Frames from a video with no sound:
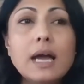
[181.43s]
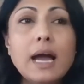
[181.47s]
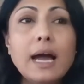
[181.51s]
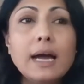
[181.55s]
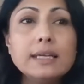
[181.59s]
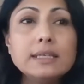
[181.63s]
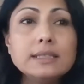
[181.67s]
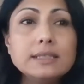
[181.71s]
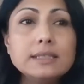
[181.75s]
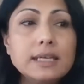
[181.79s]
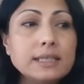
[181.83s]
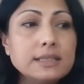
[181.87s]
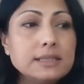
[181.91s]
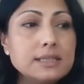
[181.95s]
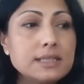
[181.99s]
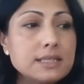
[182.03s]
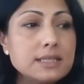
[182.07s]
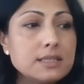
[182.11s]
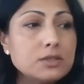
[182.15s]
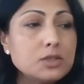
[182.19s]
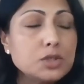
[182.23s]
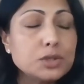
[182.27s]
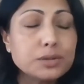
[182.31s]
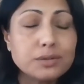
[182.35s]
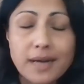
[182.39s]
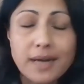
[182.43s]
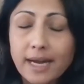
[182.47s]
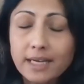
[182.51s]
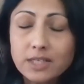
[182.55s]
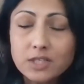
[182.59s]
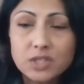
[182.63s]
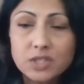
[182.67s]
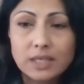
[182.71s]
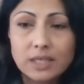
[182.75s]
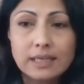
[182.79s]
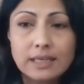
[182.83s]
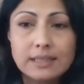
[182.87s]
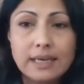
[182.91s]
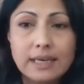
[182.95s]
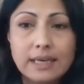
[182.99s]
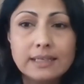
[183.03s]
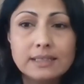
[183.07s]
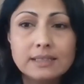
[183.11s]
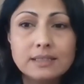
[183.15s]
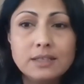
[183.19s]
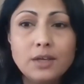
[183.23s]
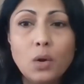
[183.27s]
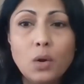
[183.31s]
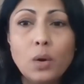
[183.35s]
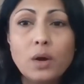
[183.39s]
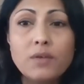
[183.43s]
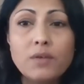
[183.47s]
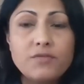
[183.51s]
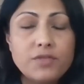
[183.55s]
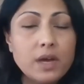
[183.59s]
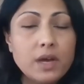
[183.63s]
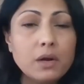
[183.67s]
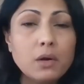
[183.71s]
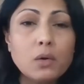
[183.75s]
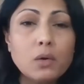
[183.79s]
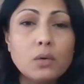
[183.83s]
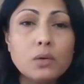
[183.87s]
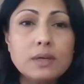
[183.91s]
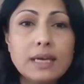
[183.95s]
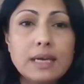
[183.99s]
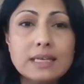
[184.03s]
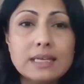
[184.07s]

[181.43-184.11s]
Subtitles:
And it's tragic that, if they don't